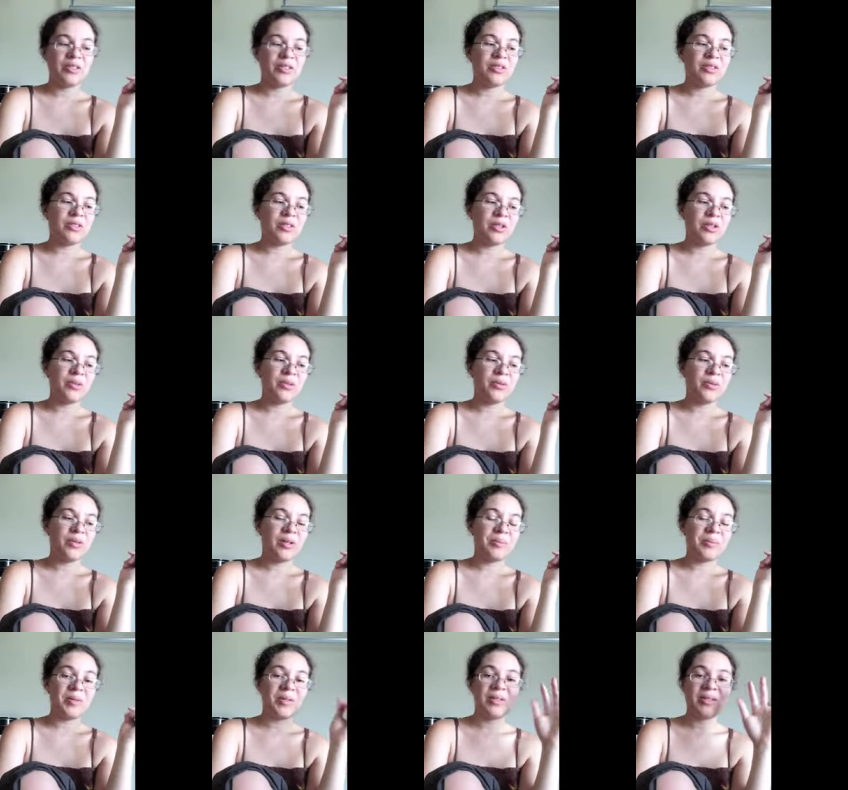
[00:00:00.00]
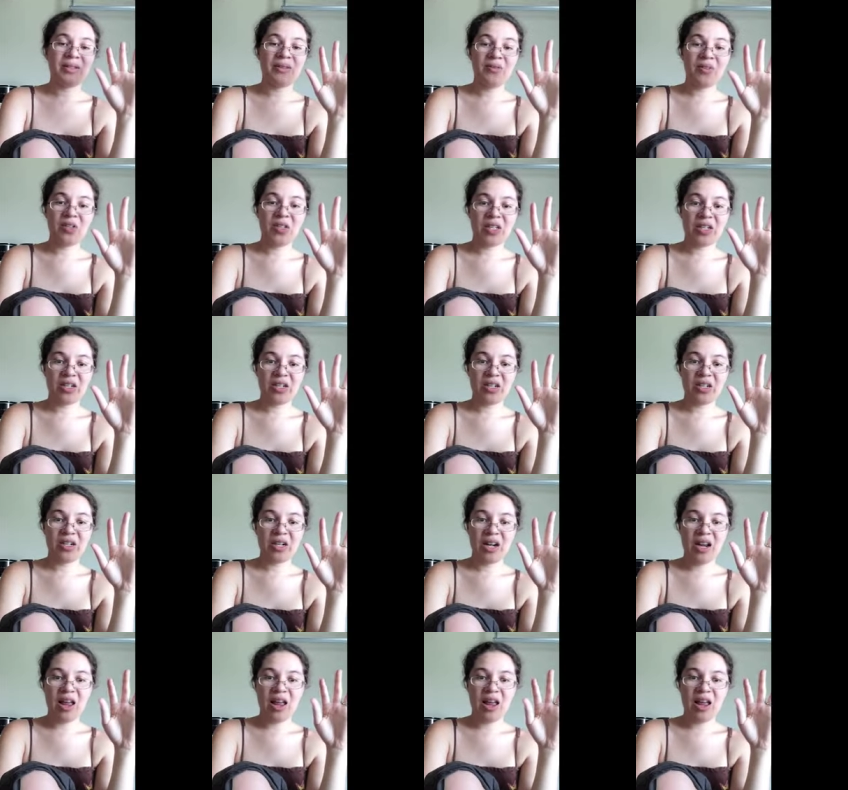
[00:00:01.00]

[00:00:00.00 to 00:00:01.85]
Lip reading: So I'm going to leave you here.